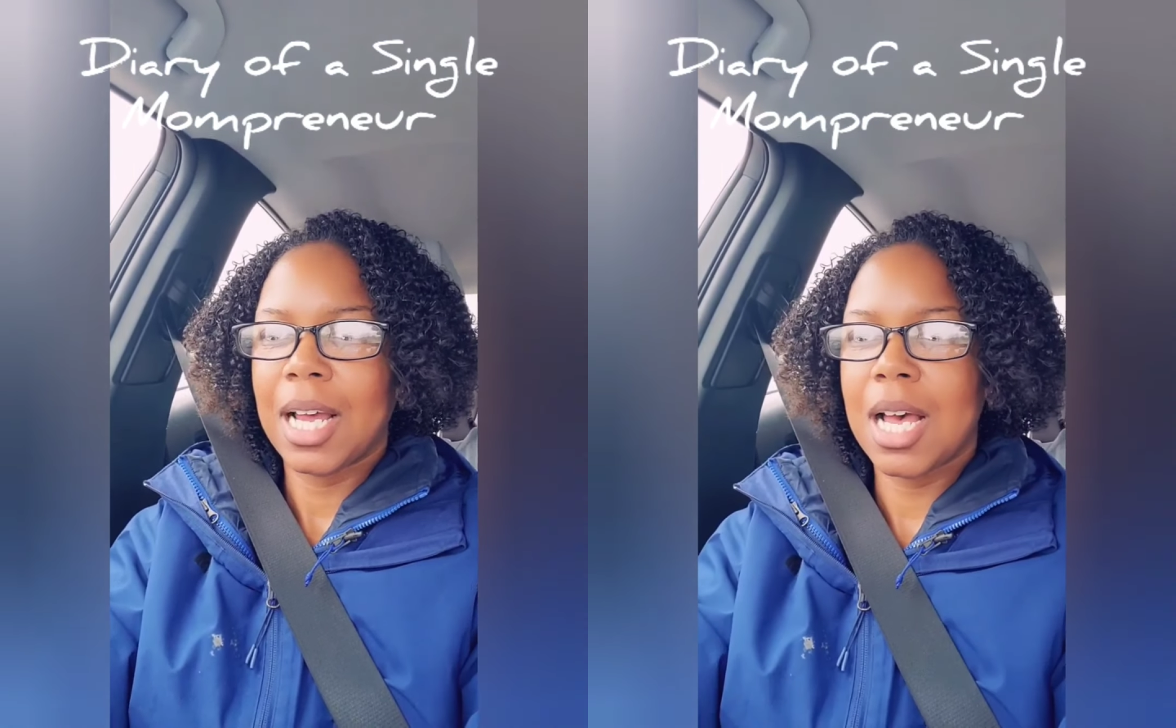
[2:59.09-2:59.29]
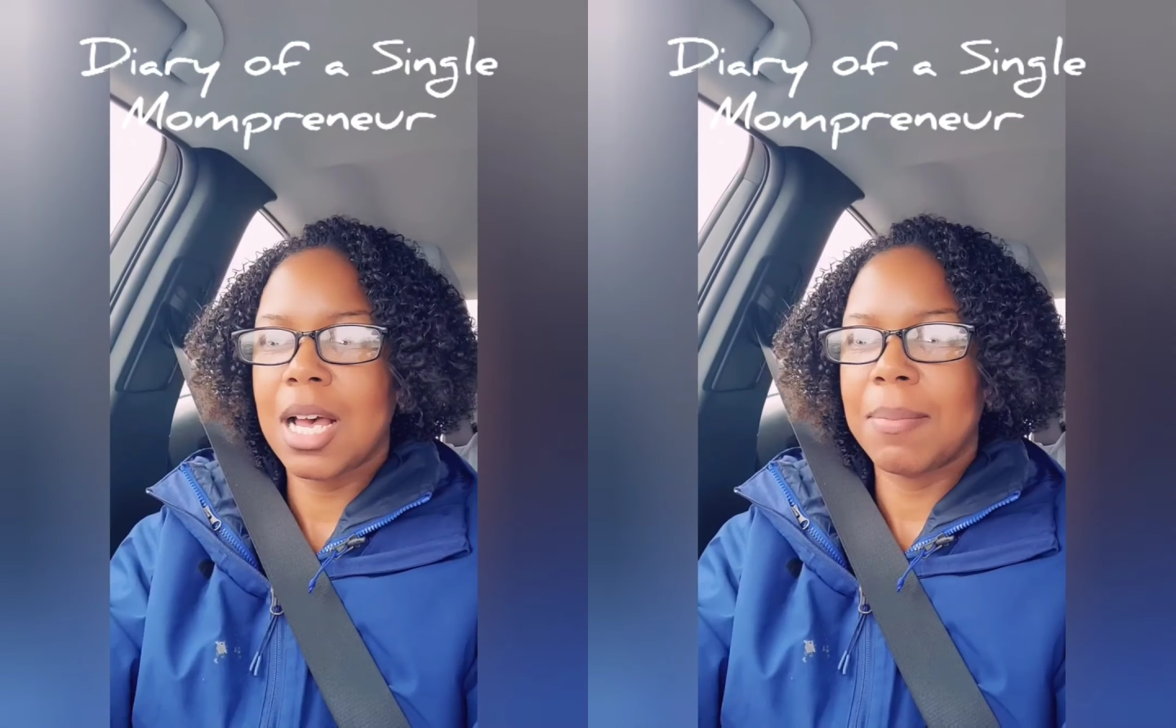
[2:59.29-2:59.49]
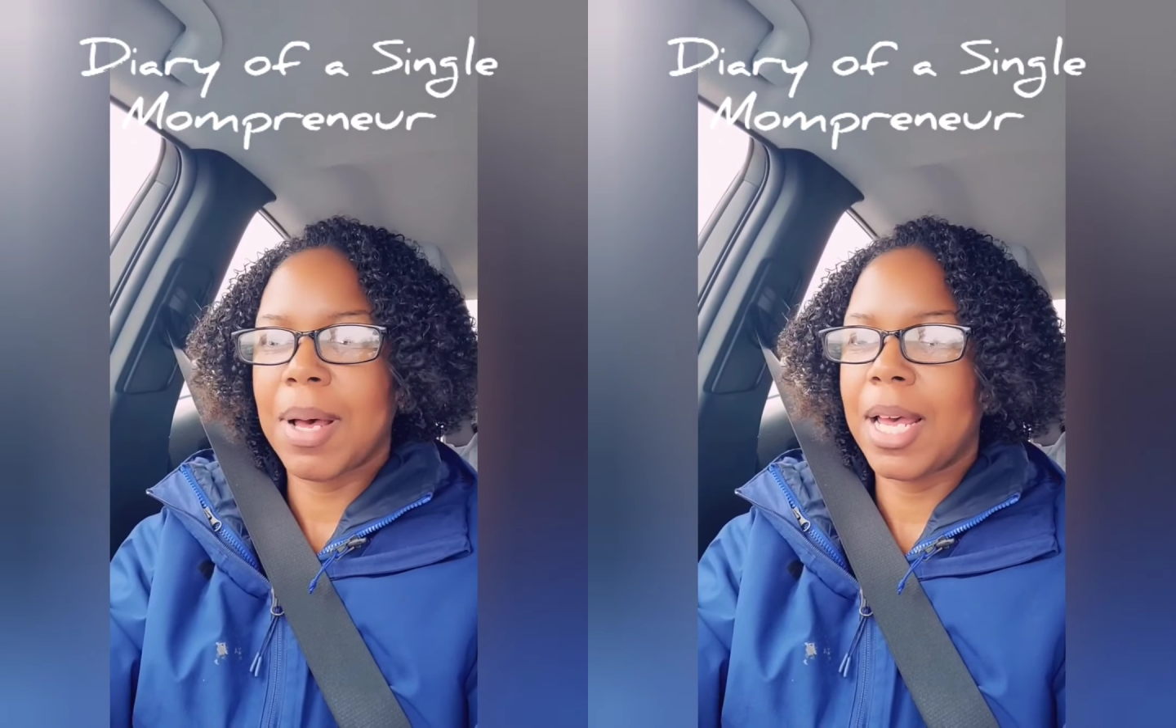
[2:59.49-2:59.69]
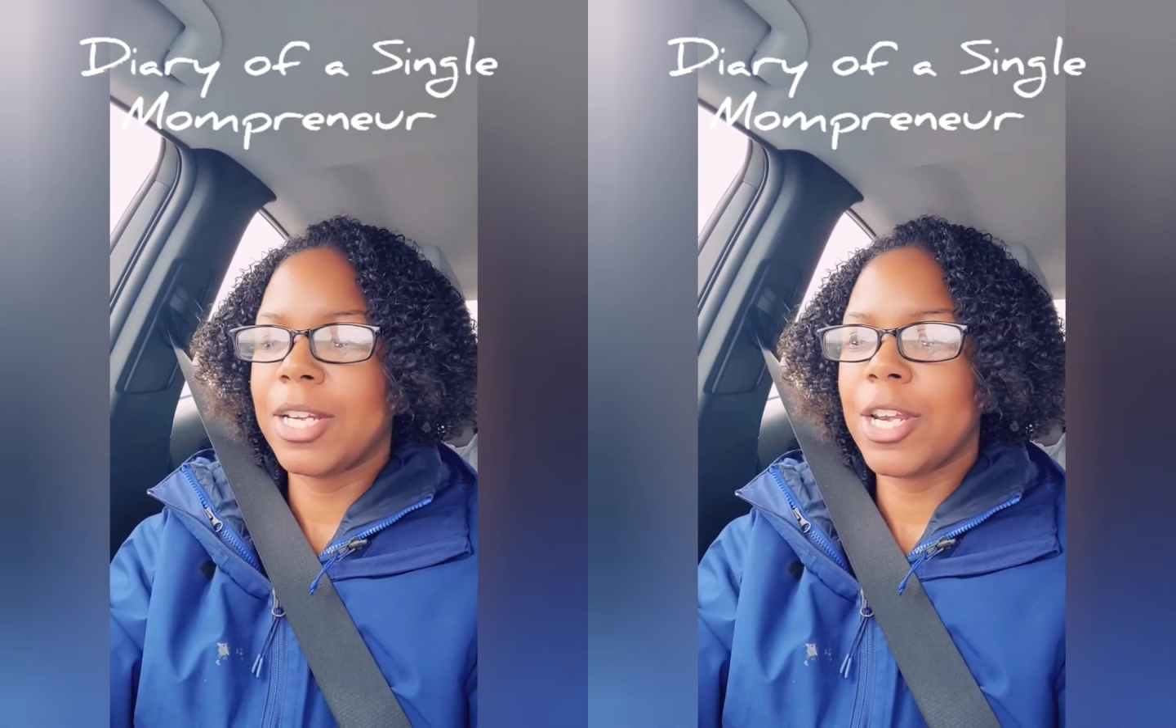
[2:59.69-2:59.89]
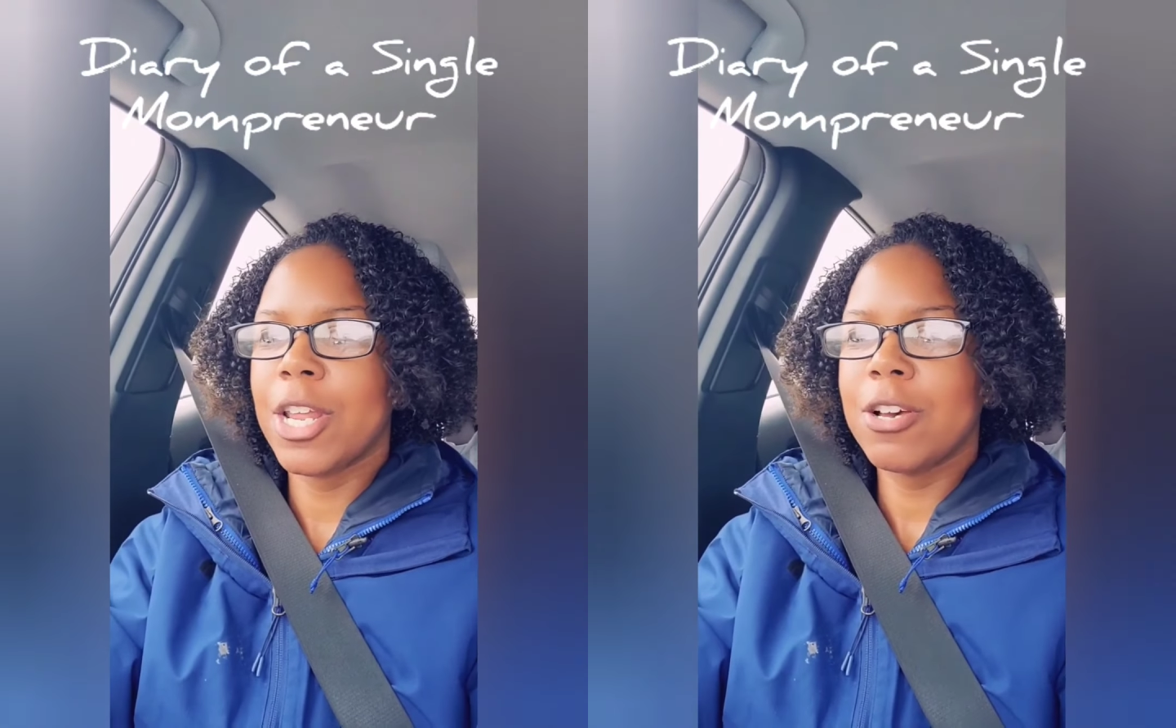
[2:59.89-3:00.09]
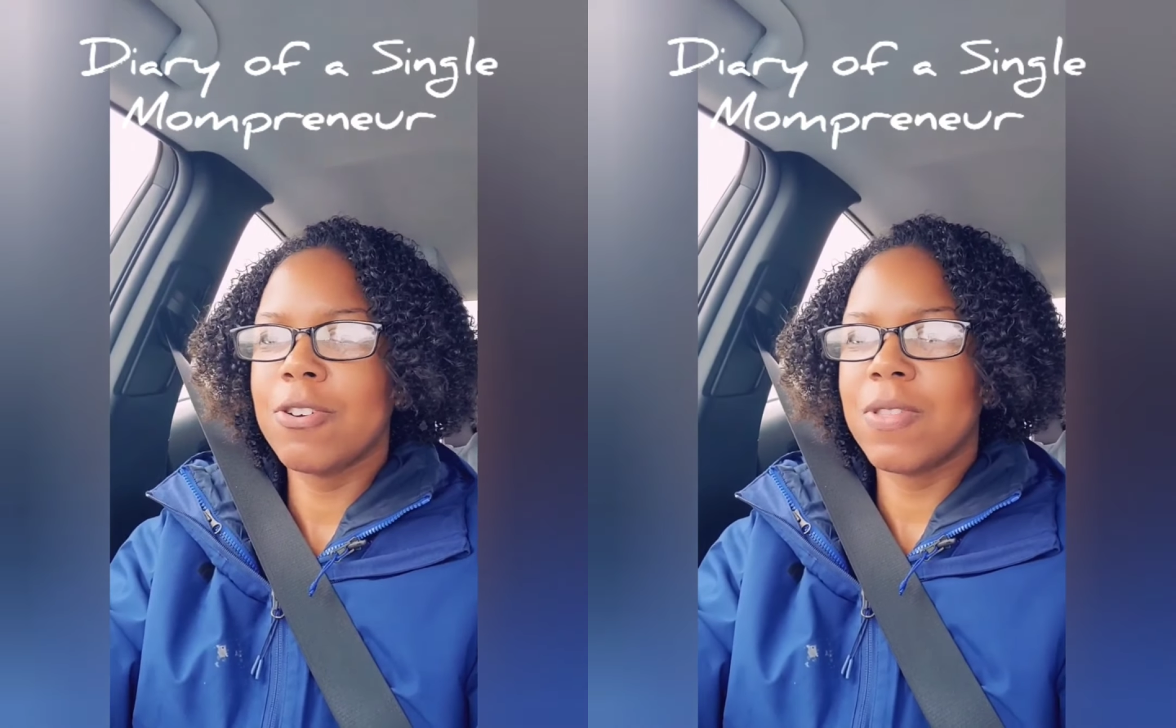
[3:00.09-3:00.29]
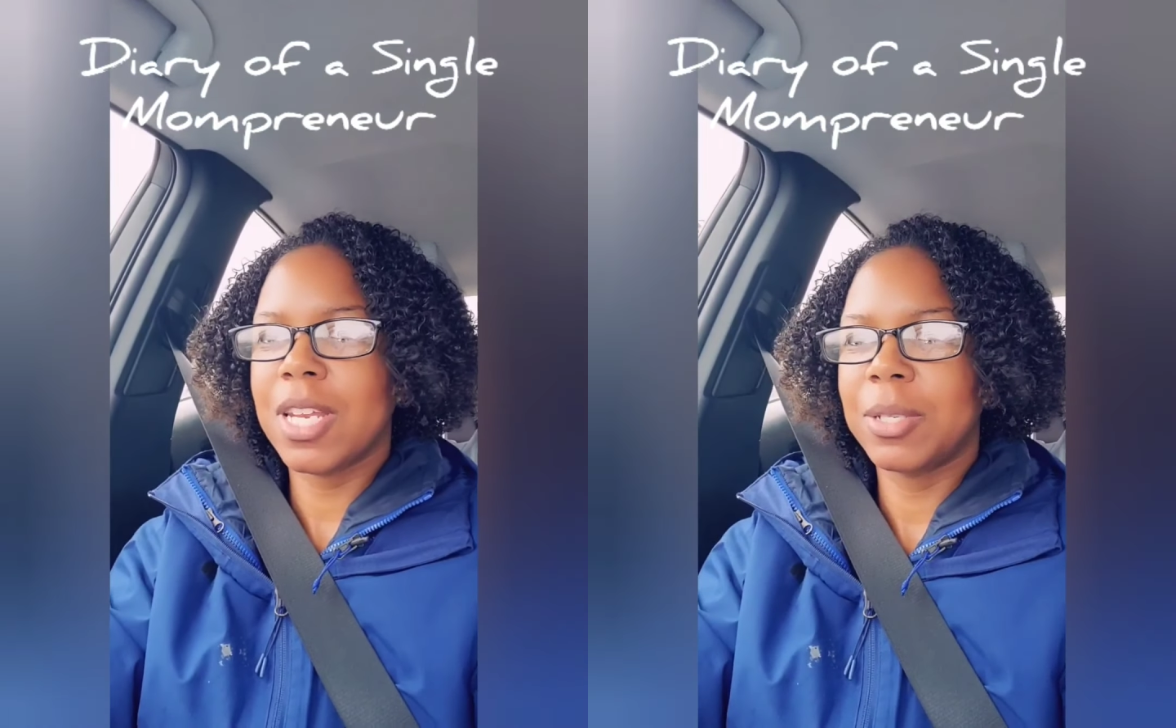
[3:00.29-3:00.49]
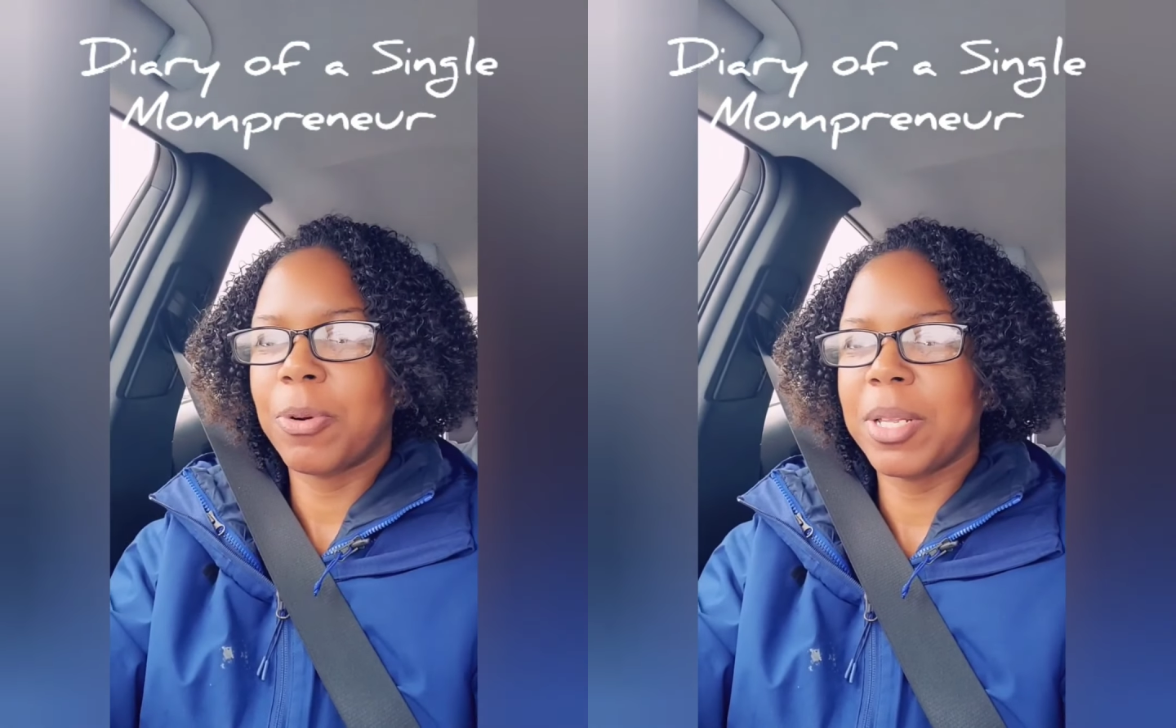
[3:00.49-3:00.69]
I know
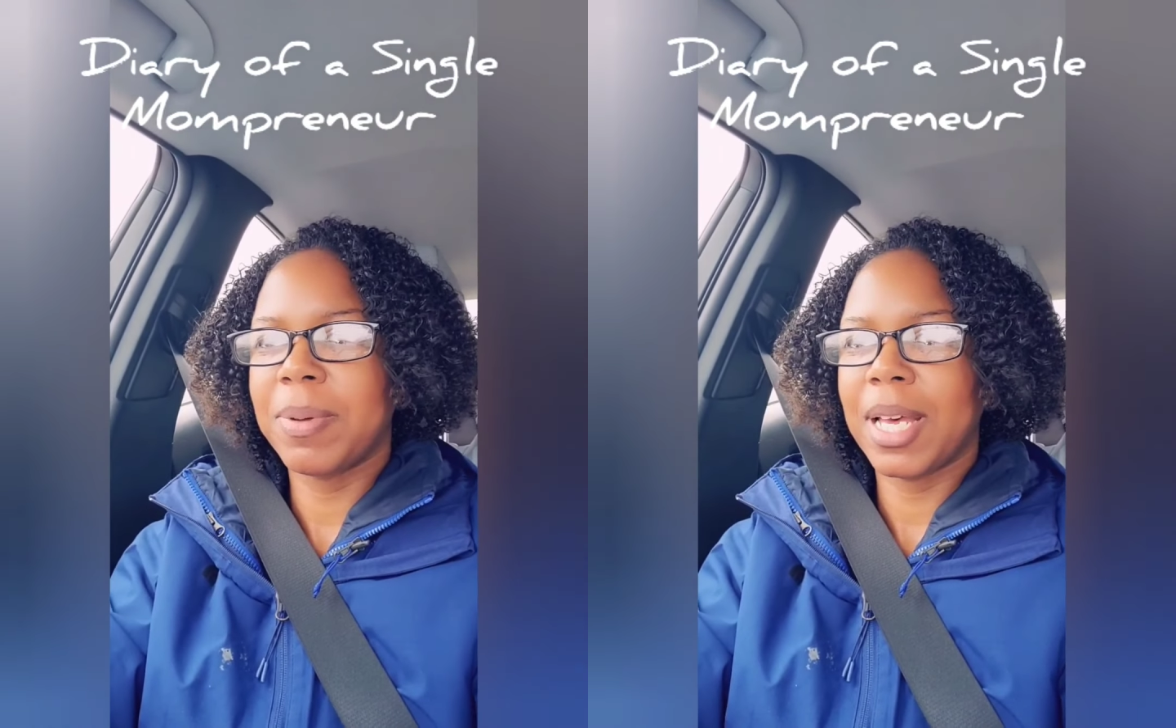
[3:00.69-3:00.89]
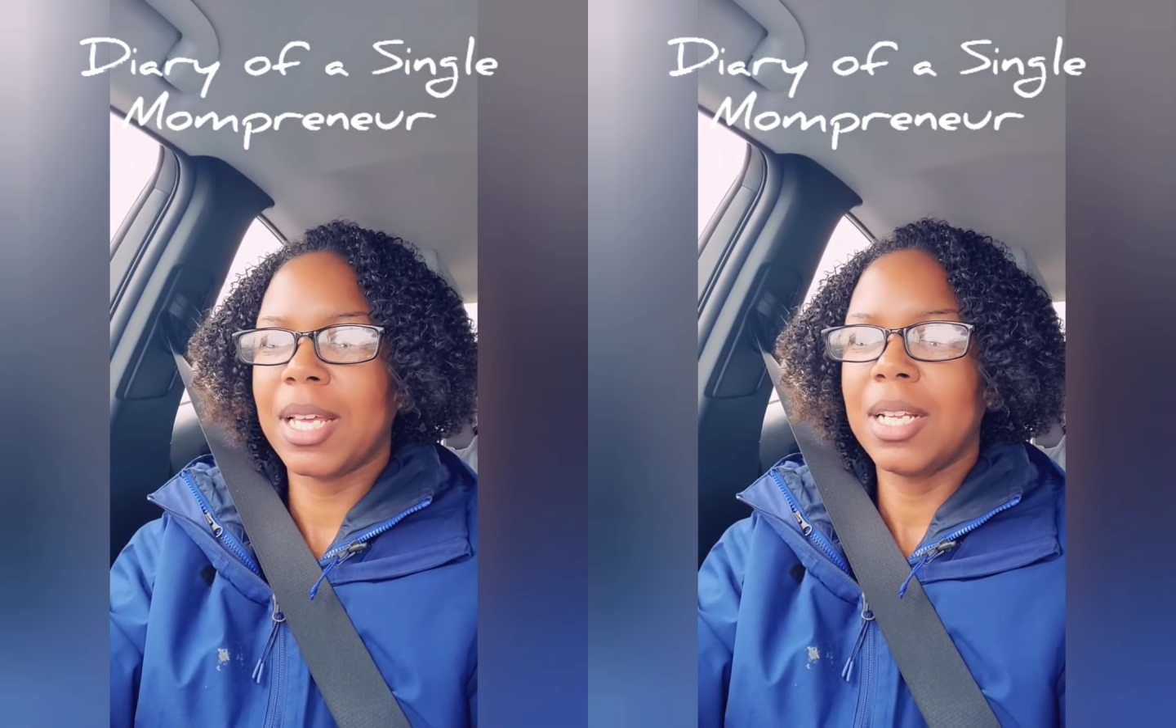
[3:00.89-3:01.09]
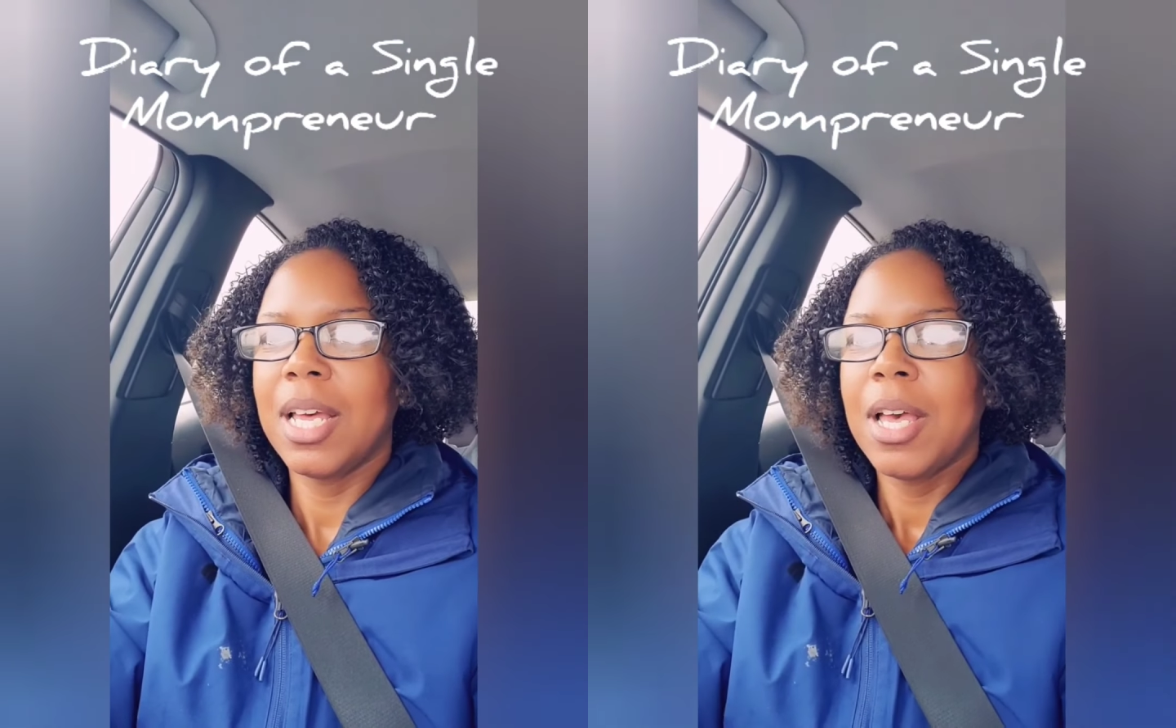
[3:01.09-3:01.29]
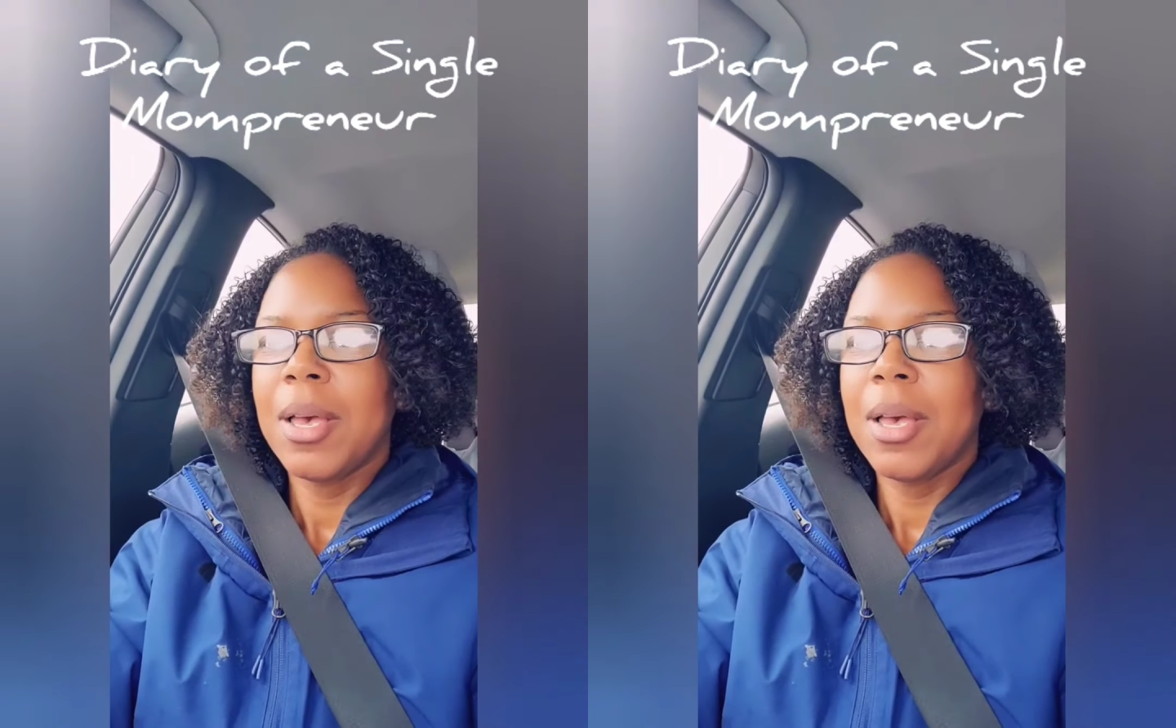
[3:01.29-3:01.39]
that it's pretty bad.